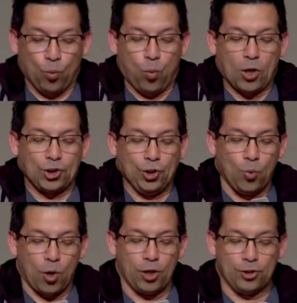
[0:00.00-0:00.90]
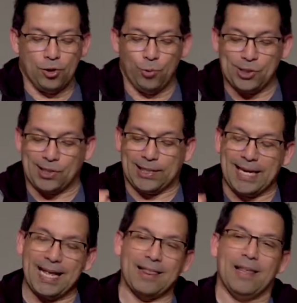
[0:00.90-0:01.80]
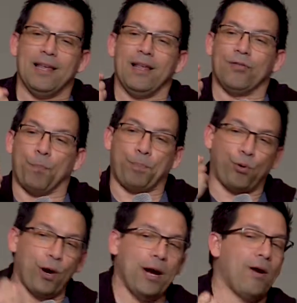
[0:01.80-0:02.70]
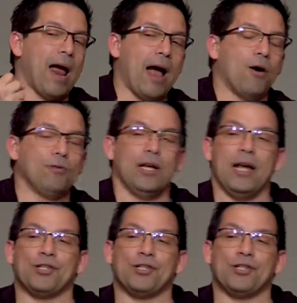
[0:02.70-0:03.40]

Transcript: what you want to do is get the prayer out